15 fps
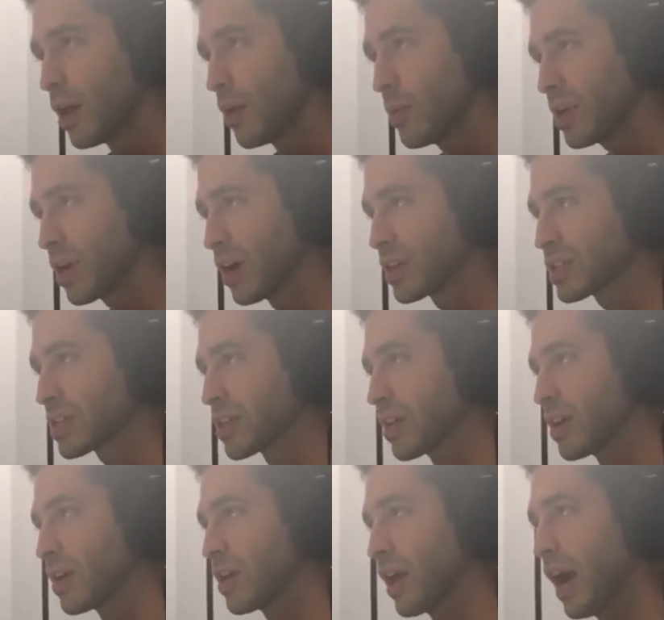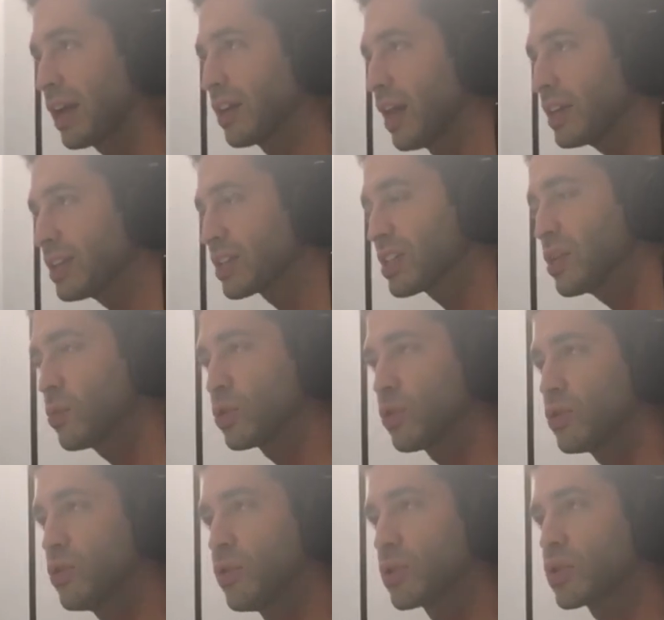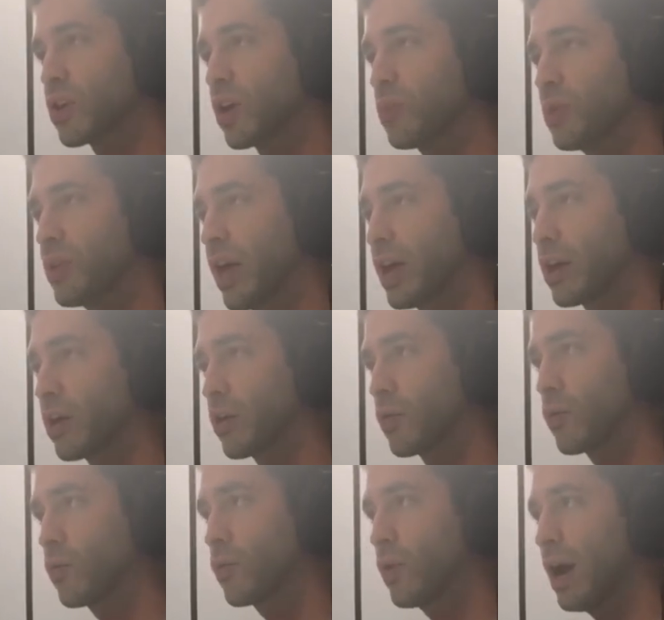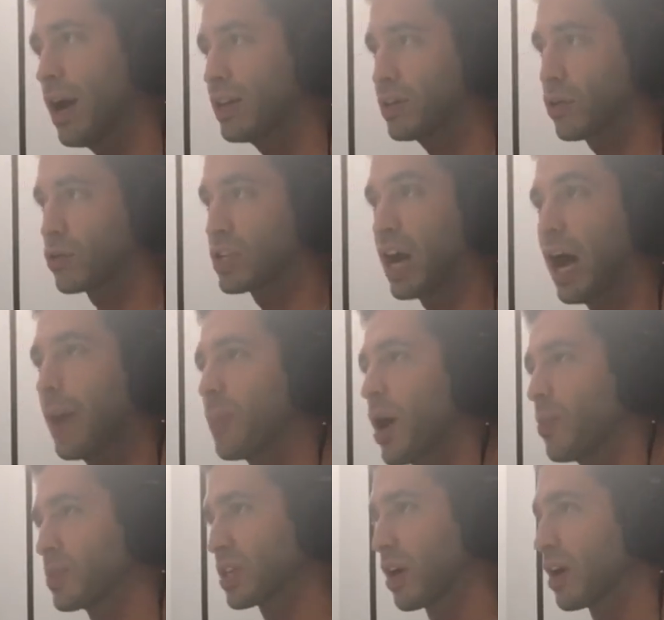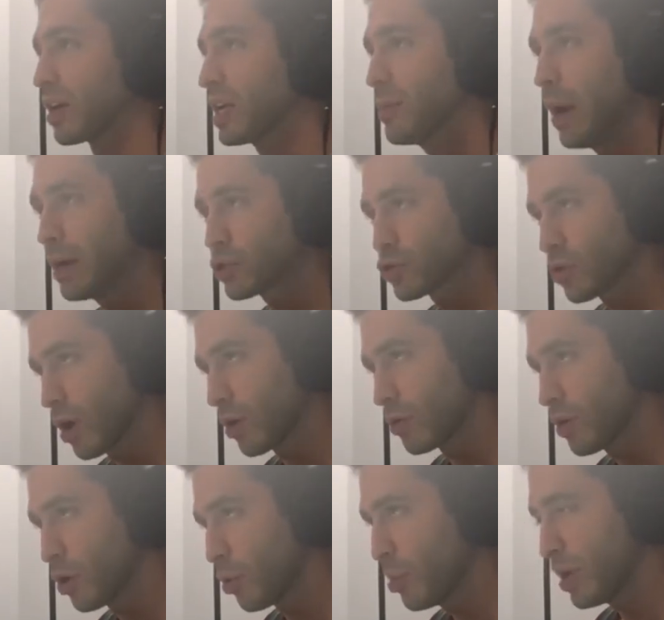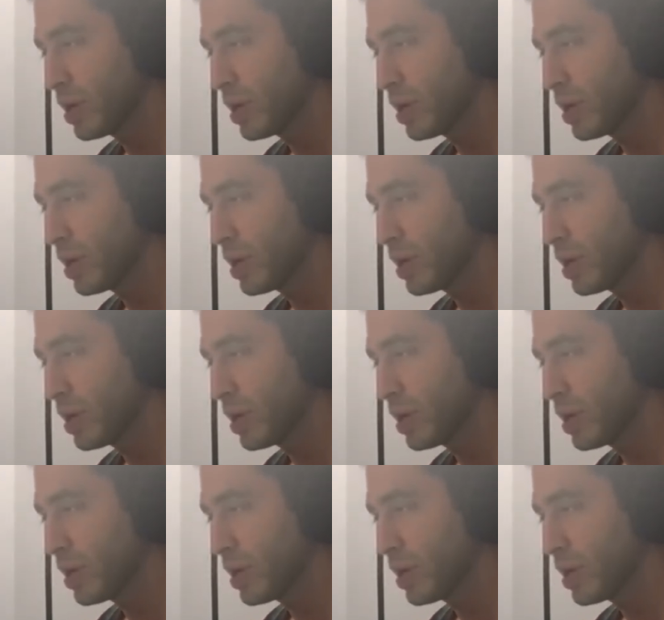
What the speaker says: because I'd like to see what their unit's going to be like at their top upside. He might struggle a little bit, and